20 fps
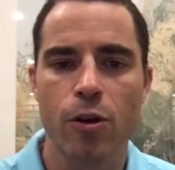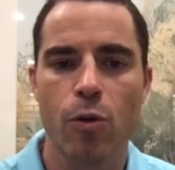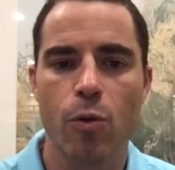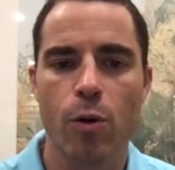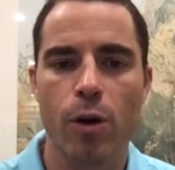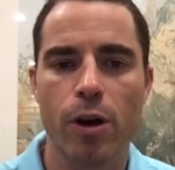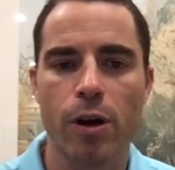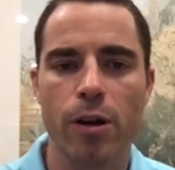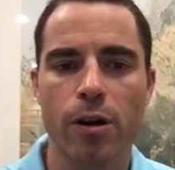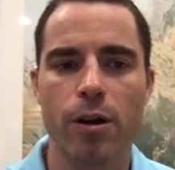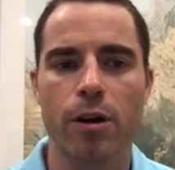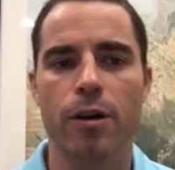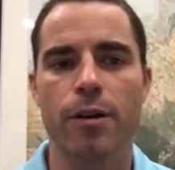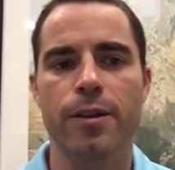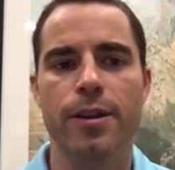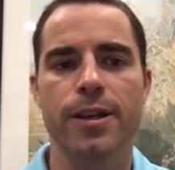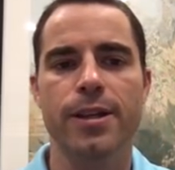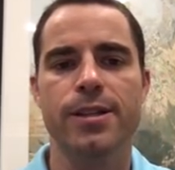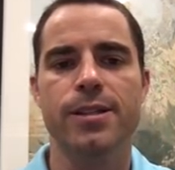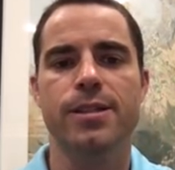We're going to call
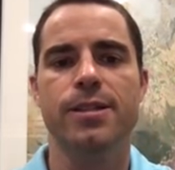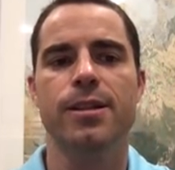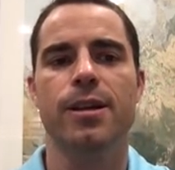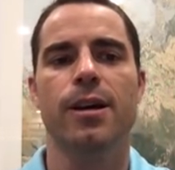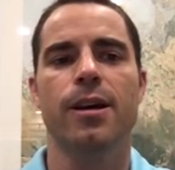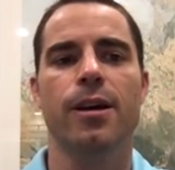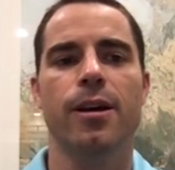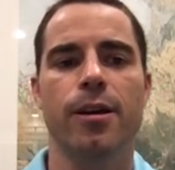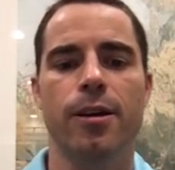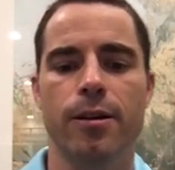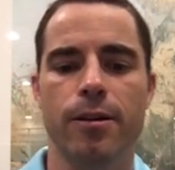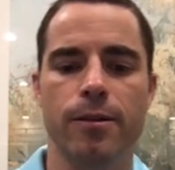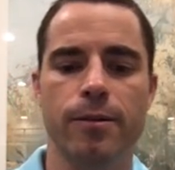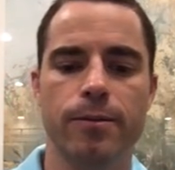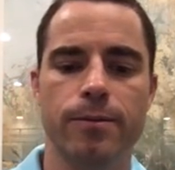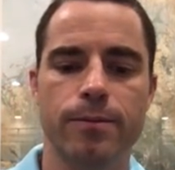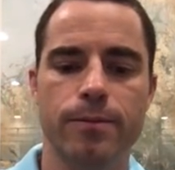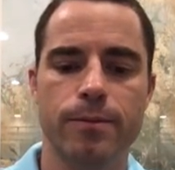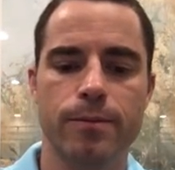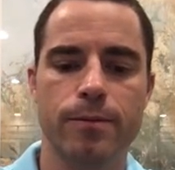this
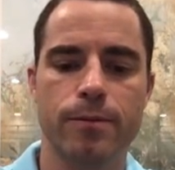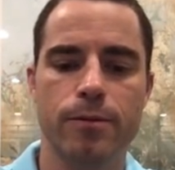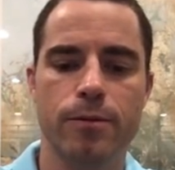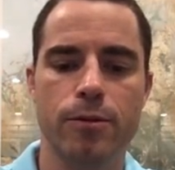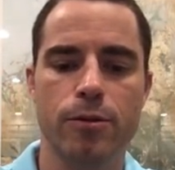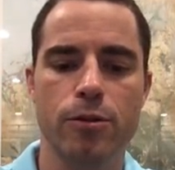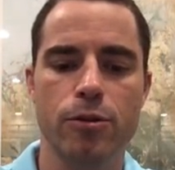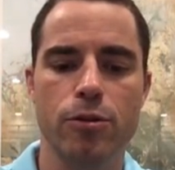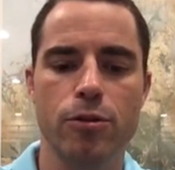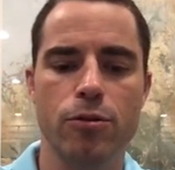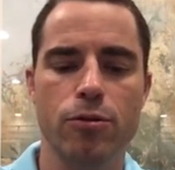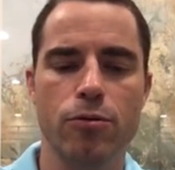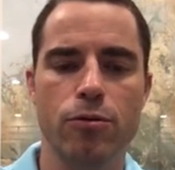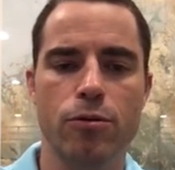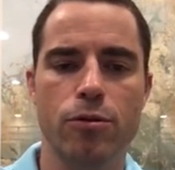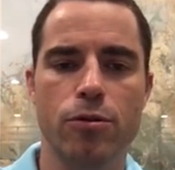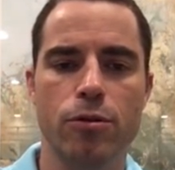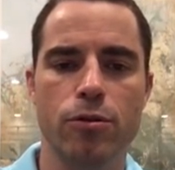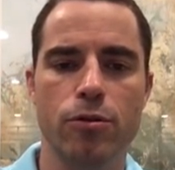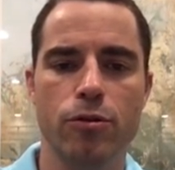
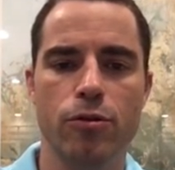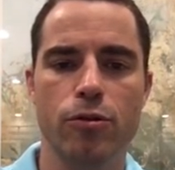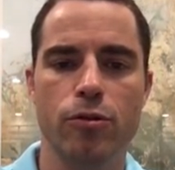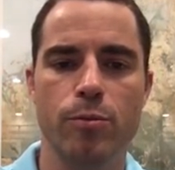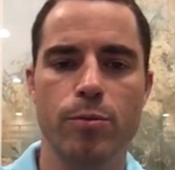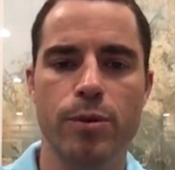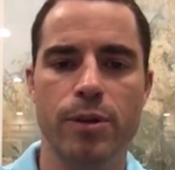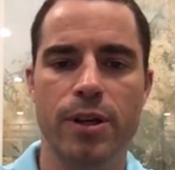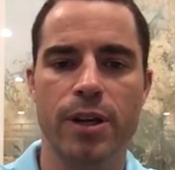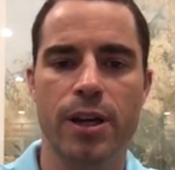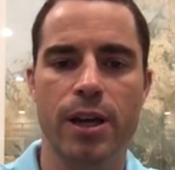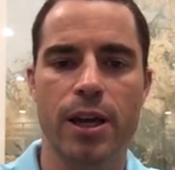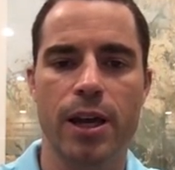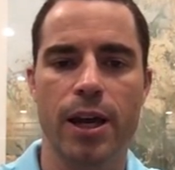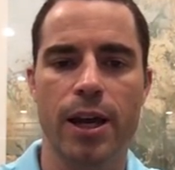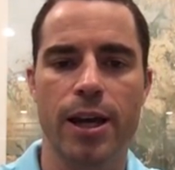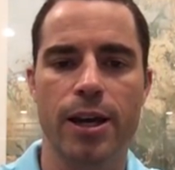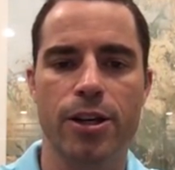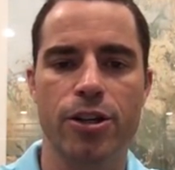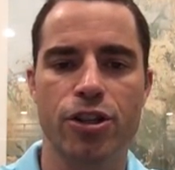YouTube
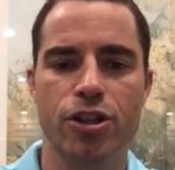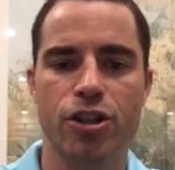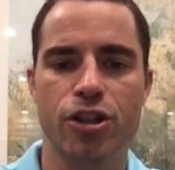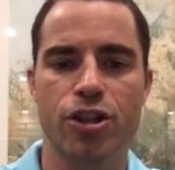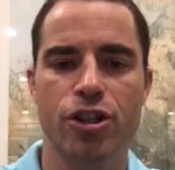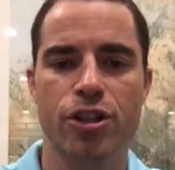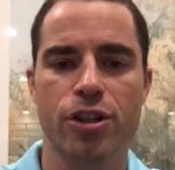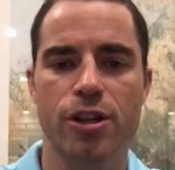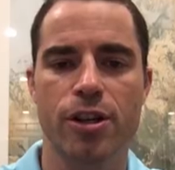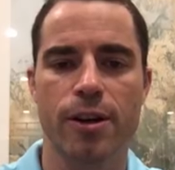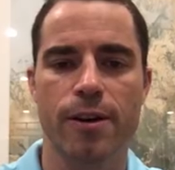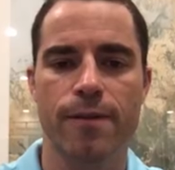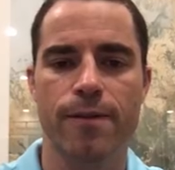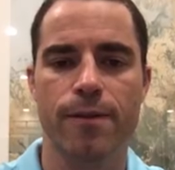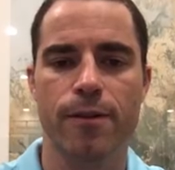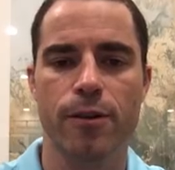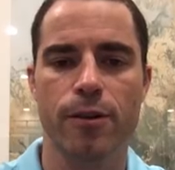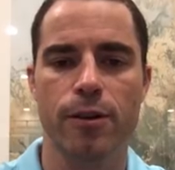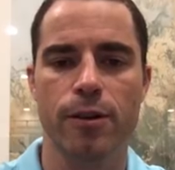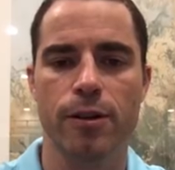Cash
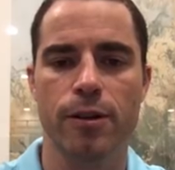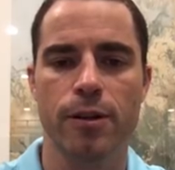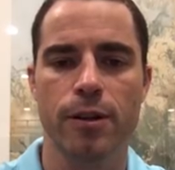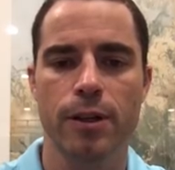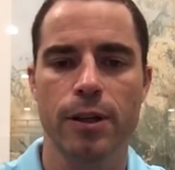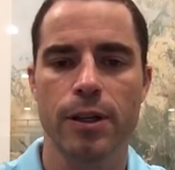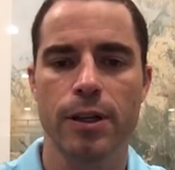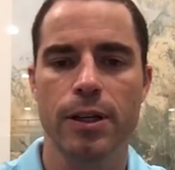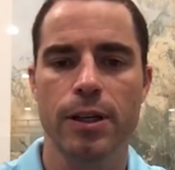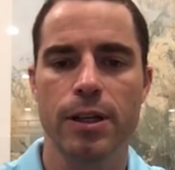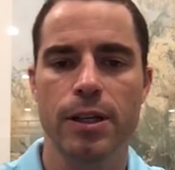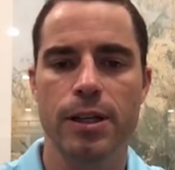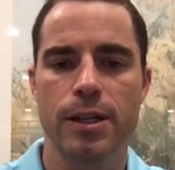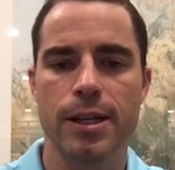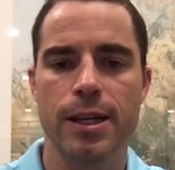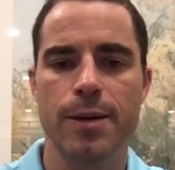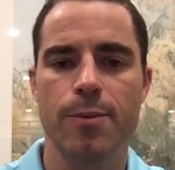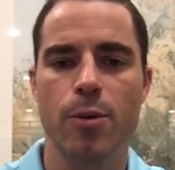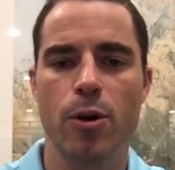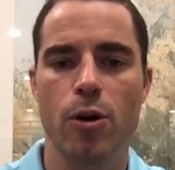Shuffle
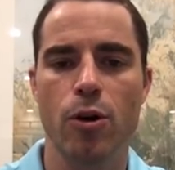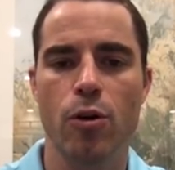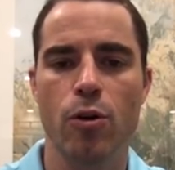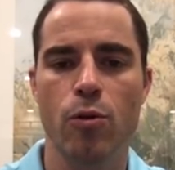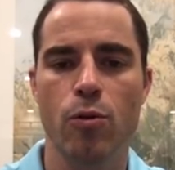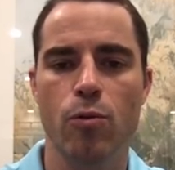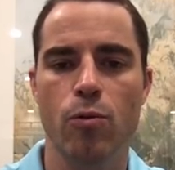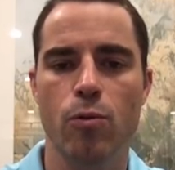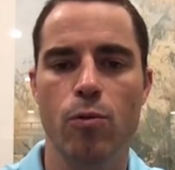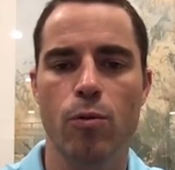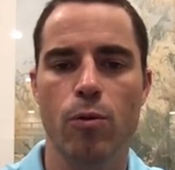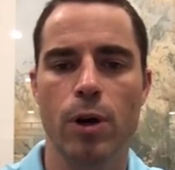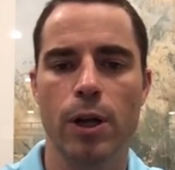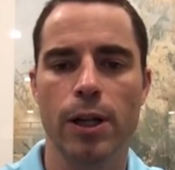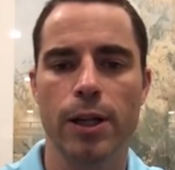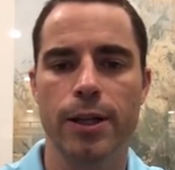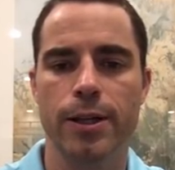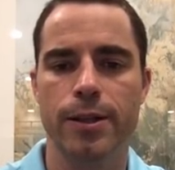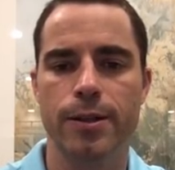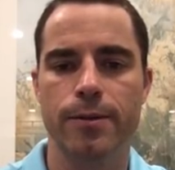Demo
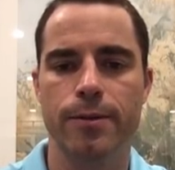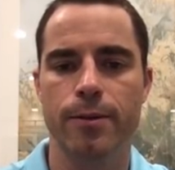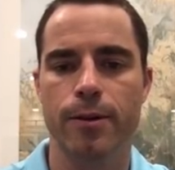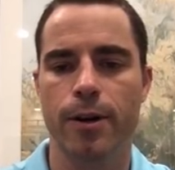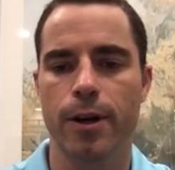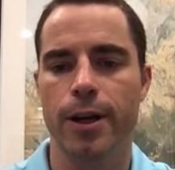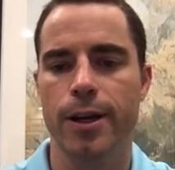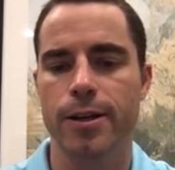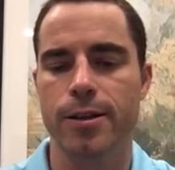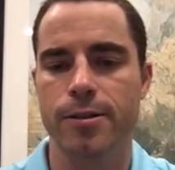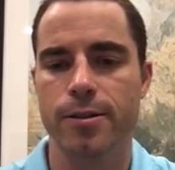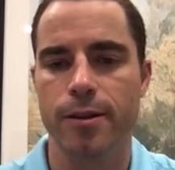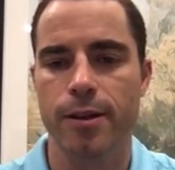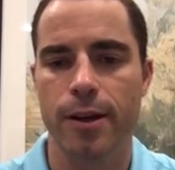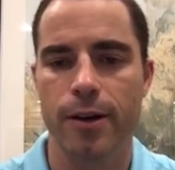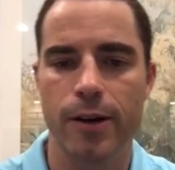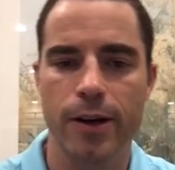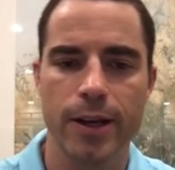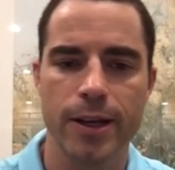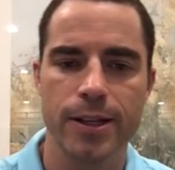Wallet, right? So
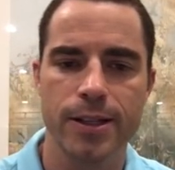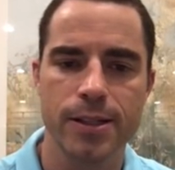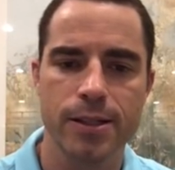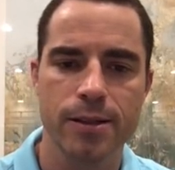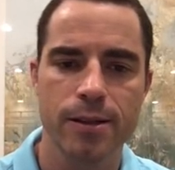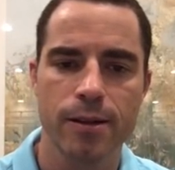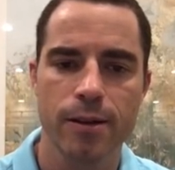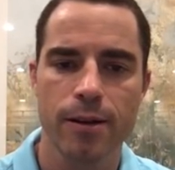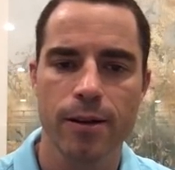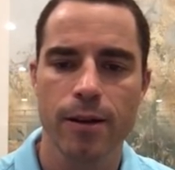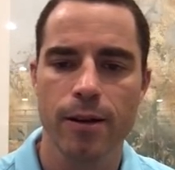there it is.